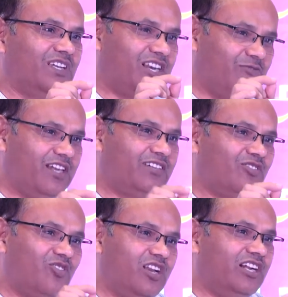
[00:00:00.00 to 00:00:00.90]
rebate
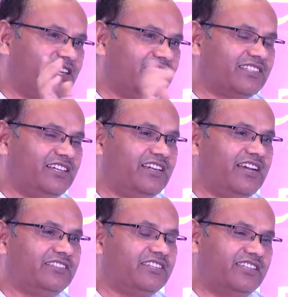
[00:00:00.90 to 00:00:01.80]
on interest rate,
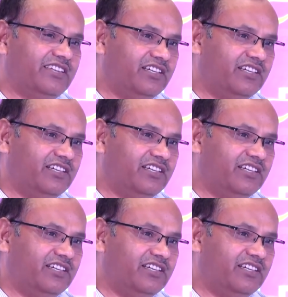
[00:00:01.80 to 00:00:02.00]
existing